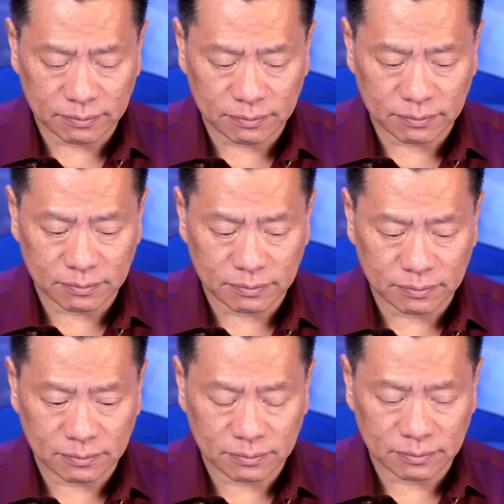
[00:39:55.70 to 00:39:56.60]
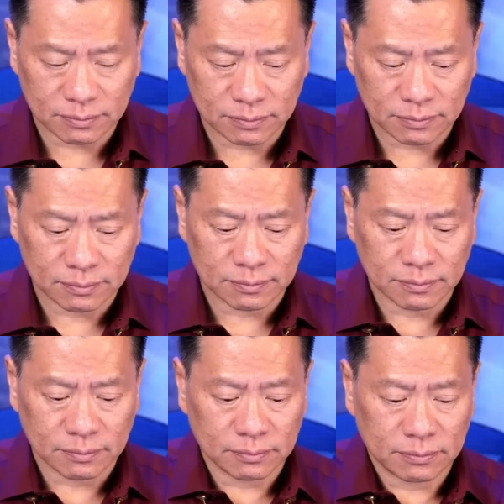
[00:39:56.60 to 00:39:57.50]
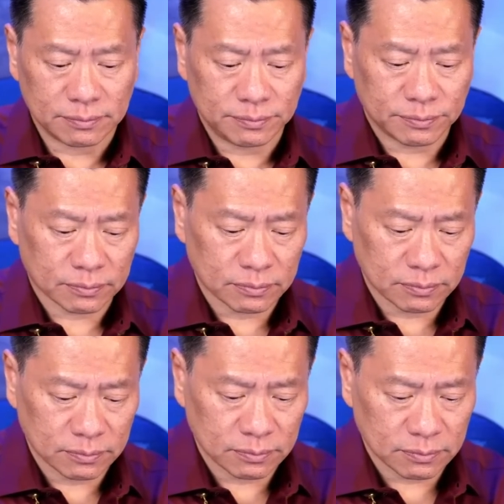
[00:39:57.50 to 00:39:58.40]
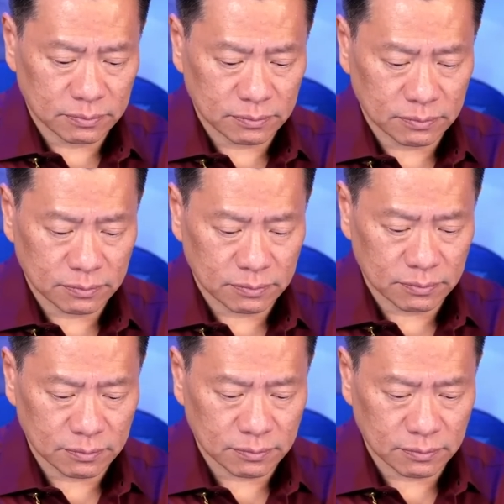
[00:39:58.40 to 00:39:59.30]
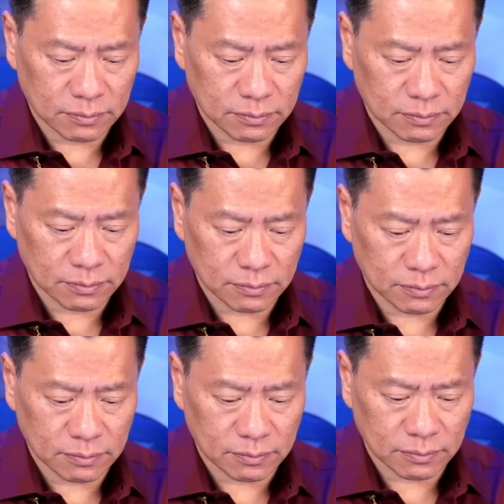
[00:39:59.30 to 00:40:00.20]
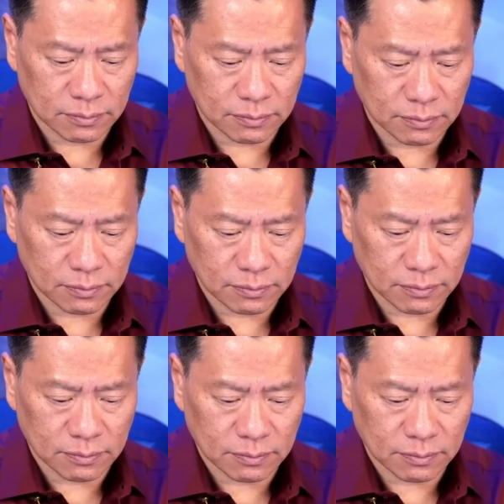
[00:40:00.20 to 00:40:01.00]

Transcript: Nobody speaks.